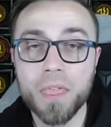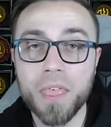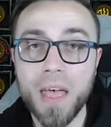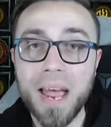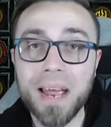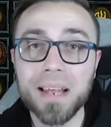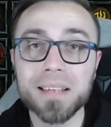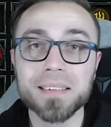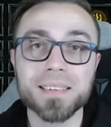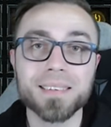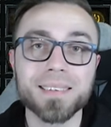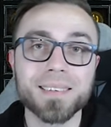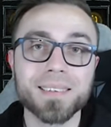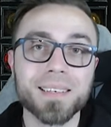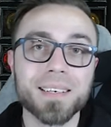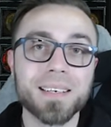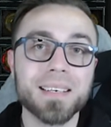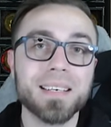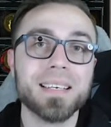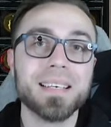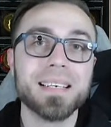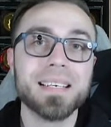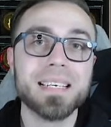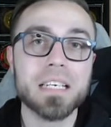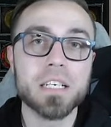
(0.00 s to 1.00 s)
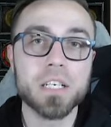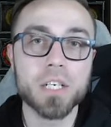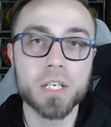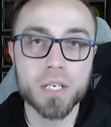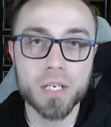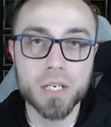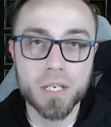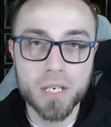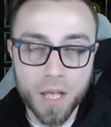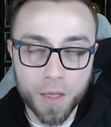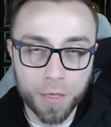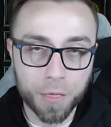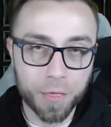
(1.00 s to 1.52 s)
That's
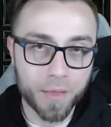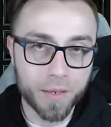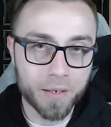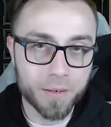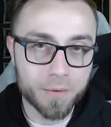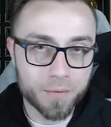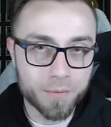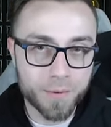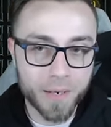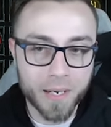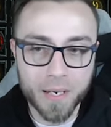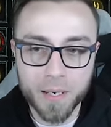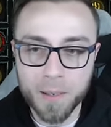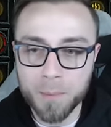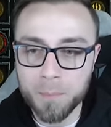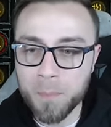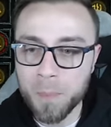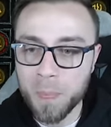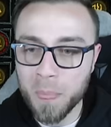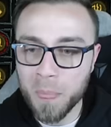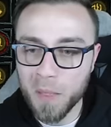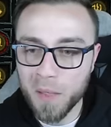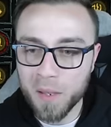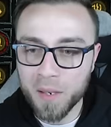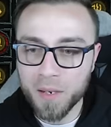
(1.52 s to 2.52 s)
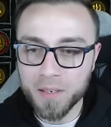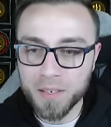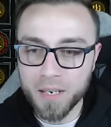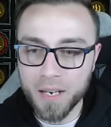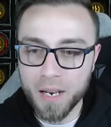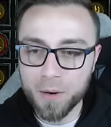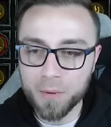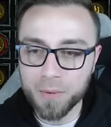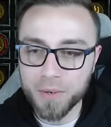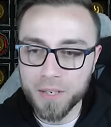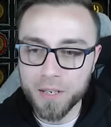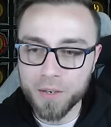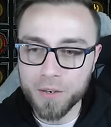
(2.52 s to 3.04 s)
nothing, fam.
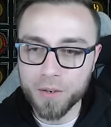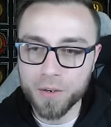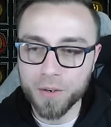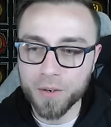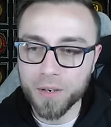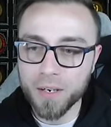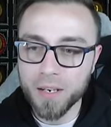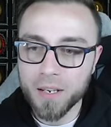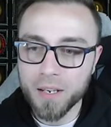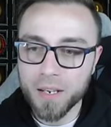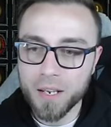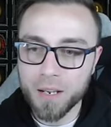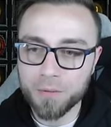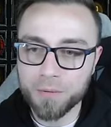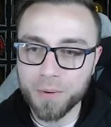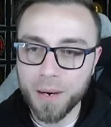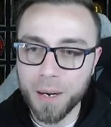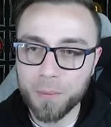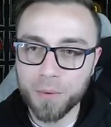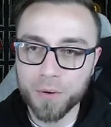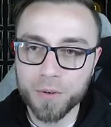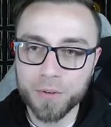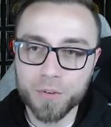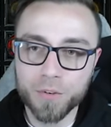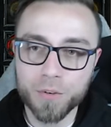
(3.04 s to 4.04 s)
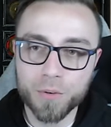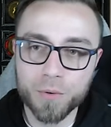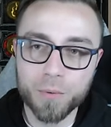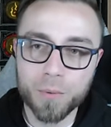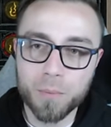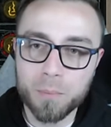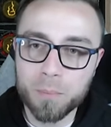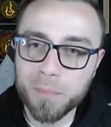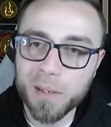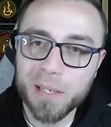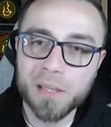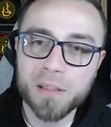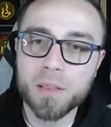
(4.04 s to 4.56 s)
Down here, if I were to
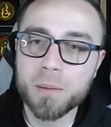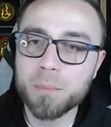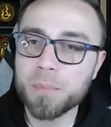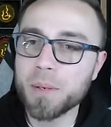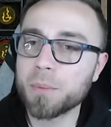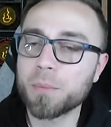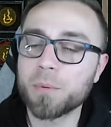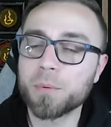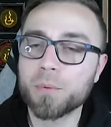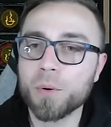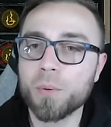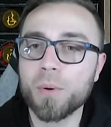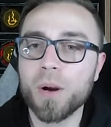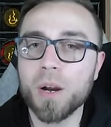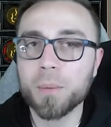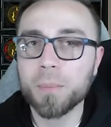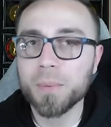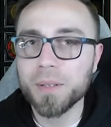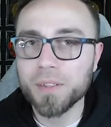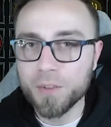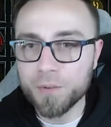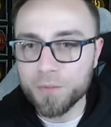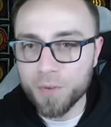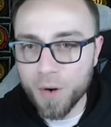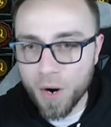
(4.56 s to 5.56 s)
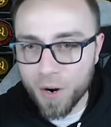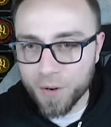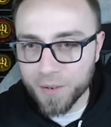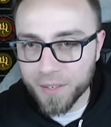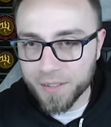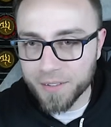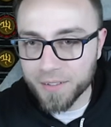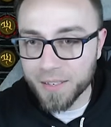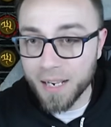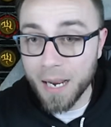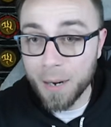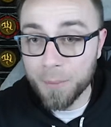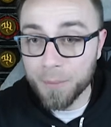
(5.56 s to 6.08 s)
meet the minimum requirements of
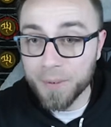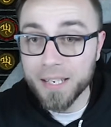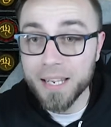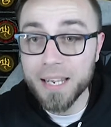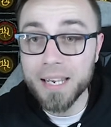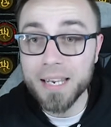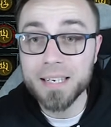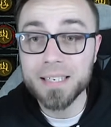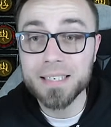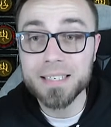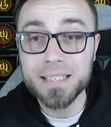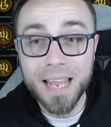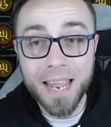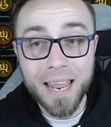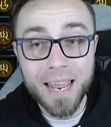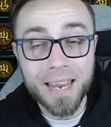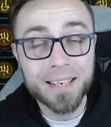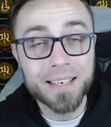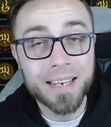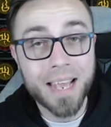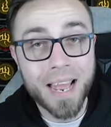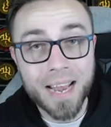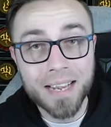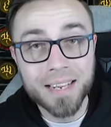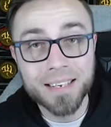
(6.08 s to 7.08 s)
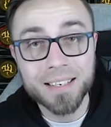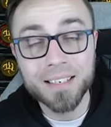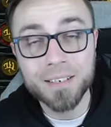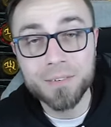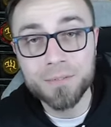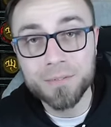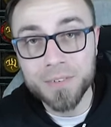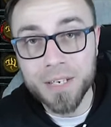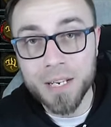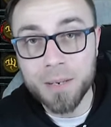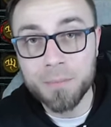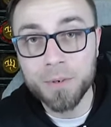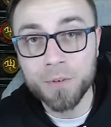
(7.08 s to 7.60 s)
Hardened, I would gain ten
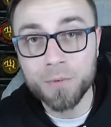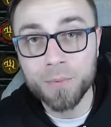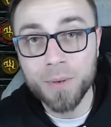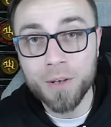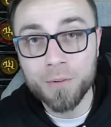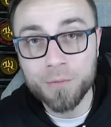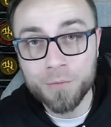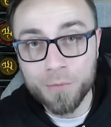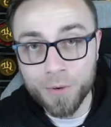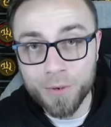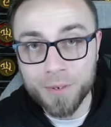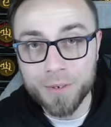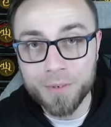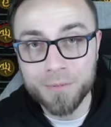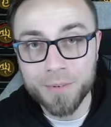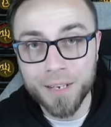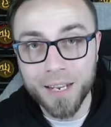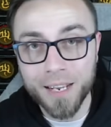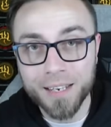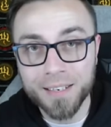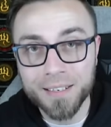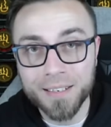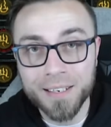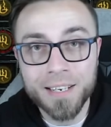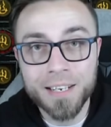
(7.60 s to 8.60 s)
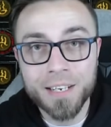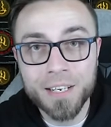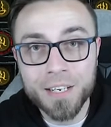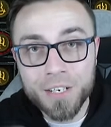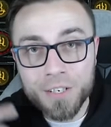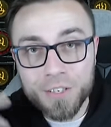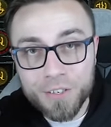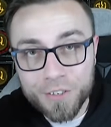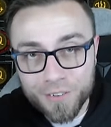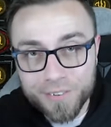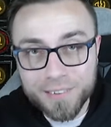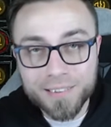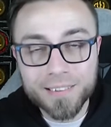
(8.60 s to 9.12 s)
additive damage while fortified.
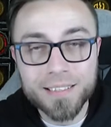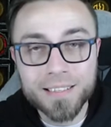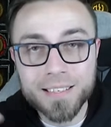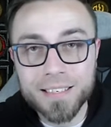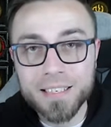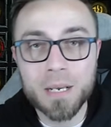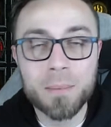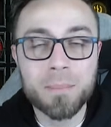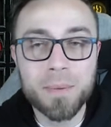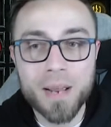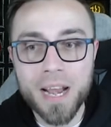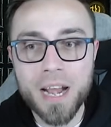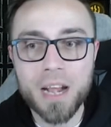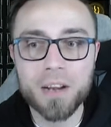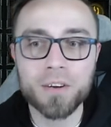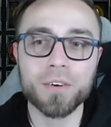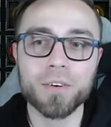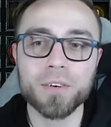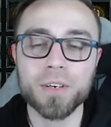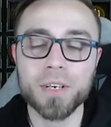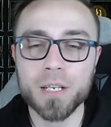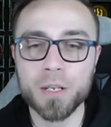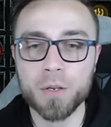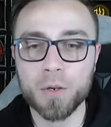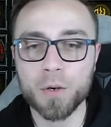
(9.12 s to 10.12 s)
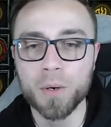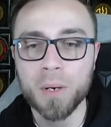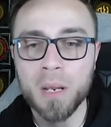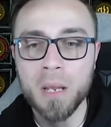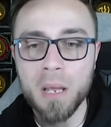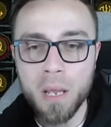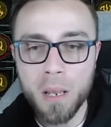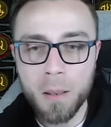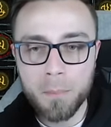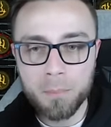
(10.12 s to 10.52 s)
You're seeing a pattern here.